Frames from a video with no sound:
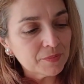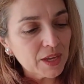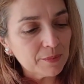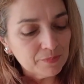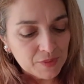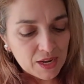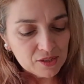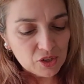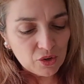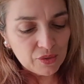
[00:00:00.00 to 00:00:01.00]
Yeah,
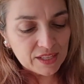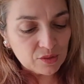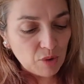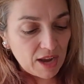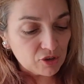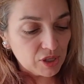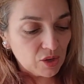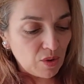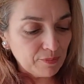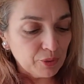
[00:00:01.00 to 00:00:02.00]
so that's actually
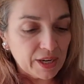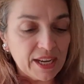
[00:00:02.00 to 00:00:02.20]
quite pretty.